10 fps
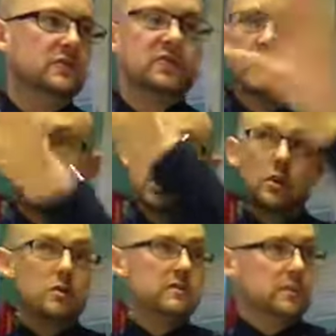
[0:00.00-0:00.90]
So like a
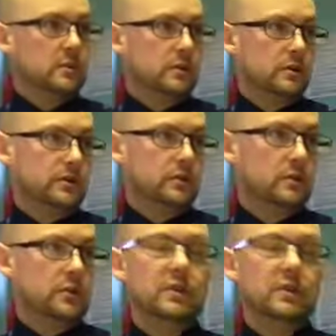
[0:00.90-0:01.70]
long style poster, wouldn't